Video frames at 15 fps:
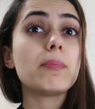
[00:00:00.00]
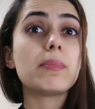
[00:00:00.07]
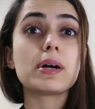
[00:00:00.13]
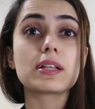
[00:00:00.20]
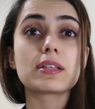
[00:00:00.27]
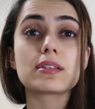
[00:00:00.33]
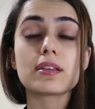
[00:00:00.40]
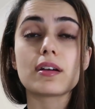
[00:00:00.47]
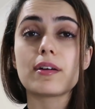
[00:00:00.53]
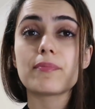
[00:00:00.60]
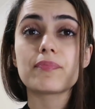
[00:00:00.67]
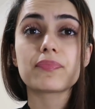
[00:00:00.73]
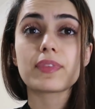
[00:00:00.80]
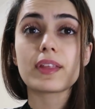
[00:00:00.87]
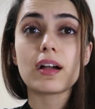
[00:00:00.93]
but
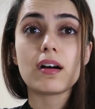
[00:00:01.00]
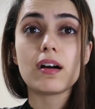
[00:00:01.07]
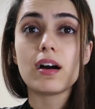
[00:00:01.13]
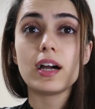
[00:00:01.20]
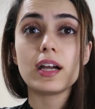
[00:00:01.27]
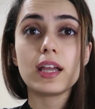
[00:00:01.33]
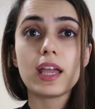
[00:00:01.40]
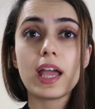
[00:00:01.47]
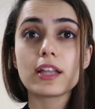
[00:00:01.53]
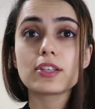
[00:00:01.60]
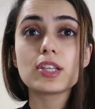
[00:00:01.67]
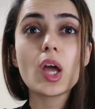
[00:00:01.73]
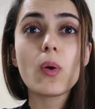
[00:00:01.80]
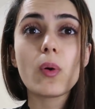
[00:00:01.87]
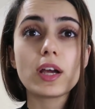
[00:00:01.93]
I had
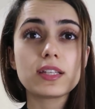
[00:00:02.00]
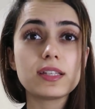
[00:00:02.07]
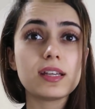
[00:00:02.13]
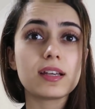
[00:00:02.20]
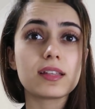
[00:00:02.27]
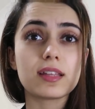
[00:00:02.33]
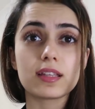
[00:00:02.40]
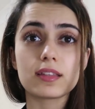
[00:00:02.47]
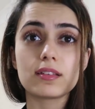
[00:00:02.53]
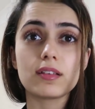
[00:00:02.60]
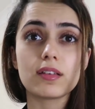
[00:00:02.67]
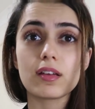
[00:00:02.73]
no idea that